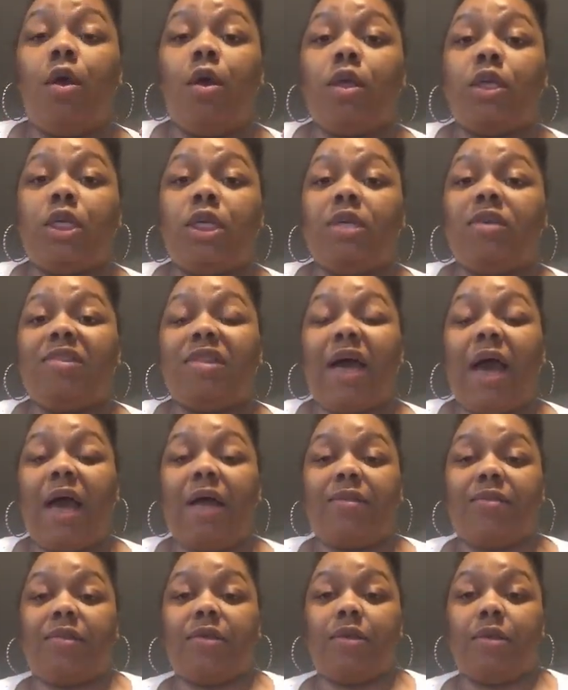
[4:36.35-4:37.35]
she's
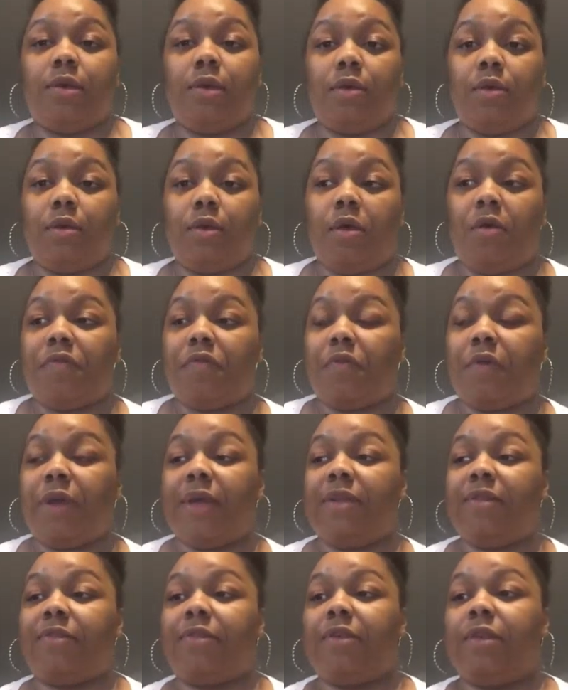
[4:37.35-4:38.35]
not
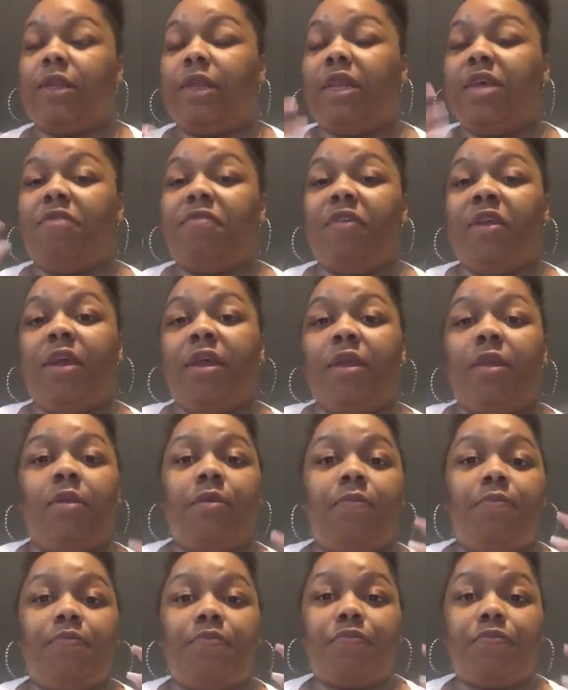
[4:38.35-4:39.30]
afraid to live in.